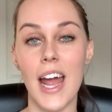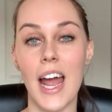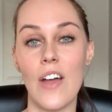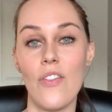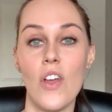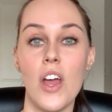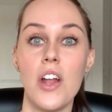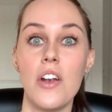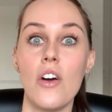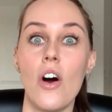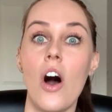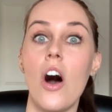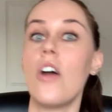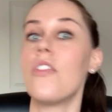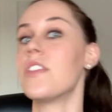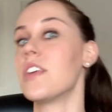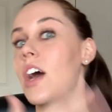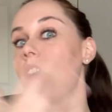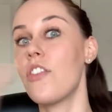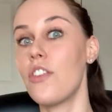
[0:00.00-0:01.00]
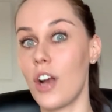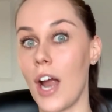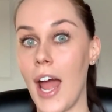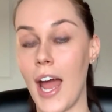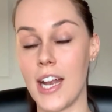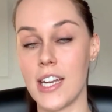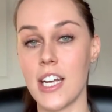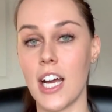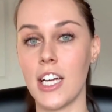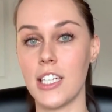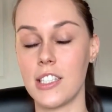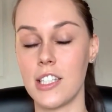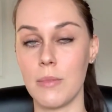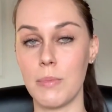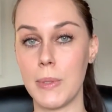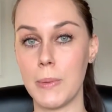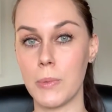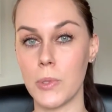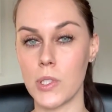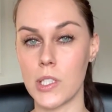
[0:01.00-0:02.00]
And then on the other hand, I
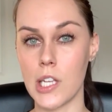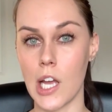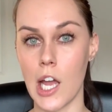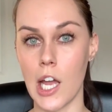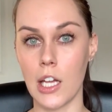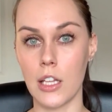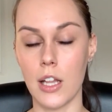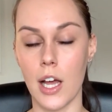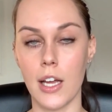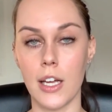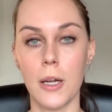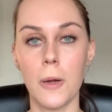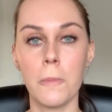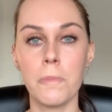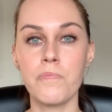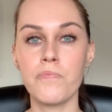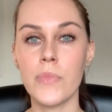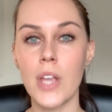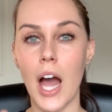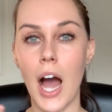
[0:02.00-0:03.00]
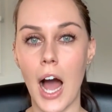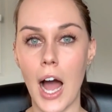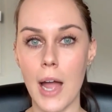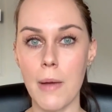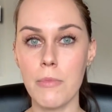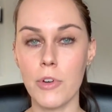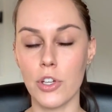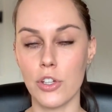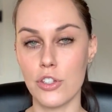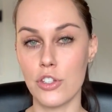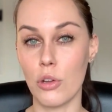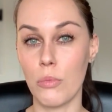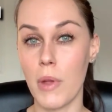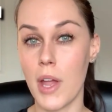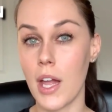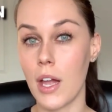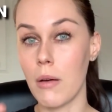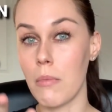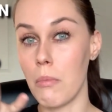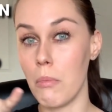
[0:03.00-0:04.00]
see people saying like, I'm
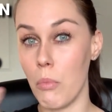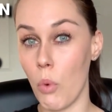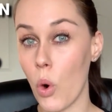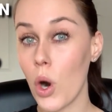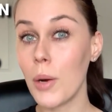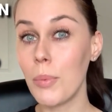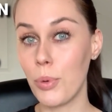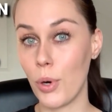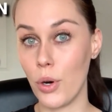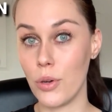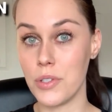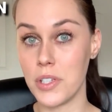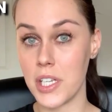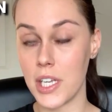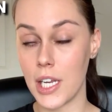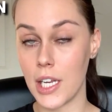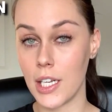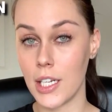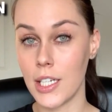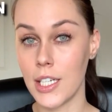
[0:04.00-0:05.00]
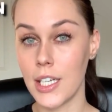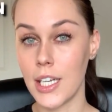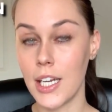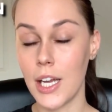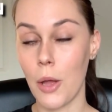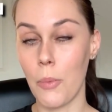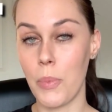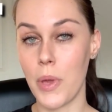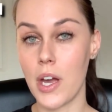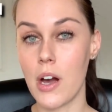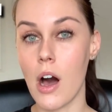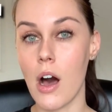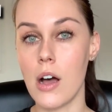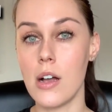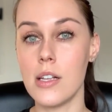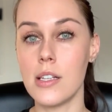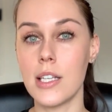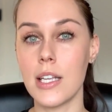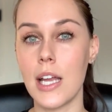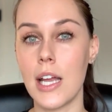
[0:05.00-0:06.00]
consuming more protein
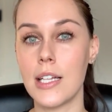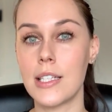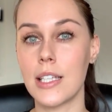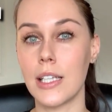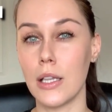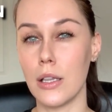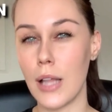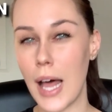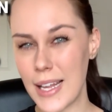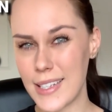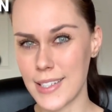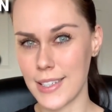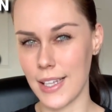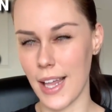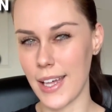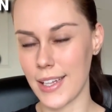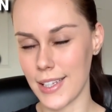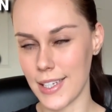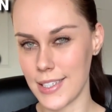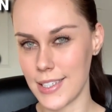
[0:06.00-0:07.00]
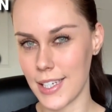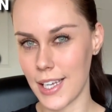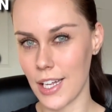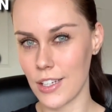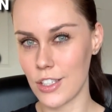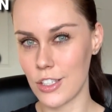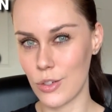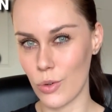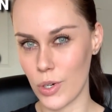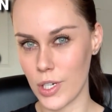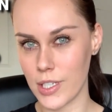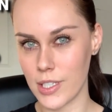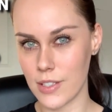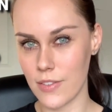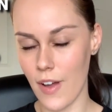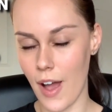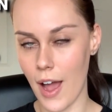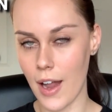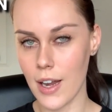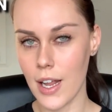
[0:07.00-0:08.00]
because it's less likely to get stored
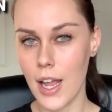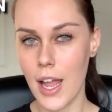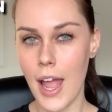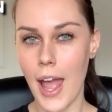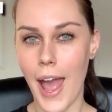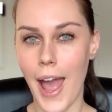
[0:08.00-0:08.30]
as fat.